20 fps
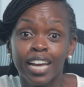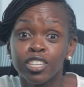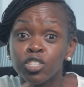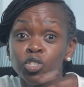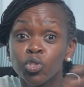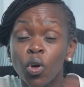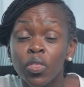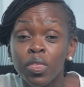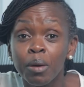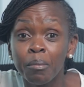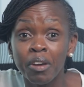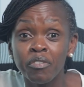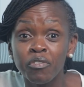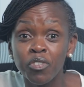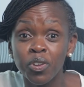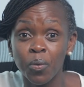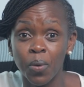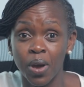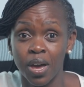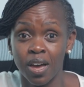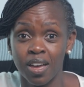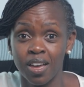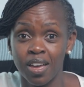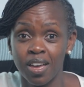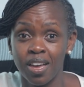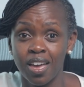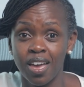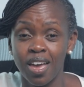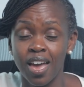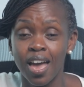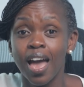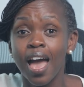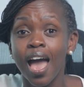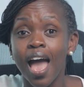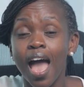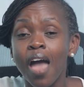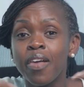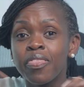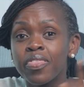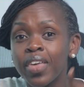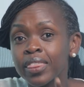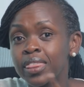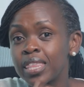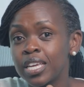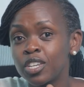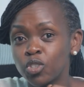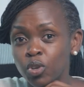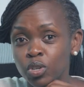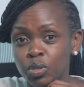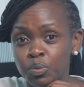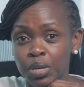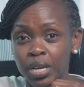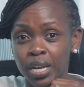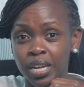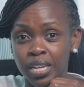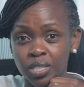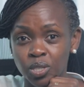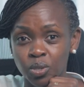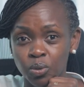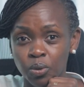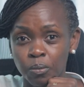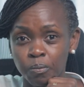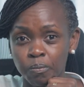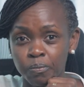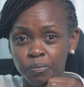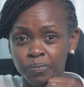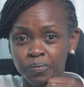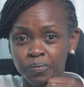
I saw them everywhere. And that thing taught me a lesson.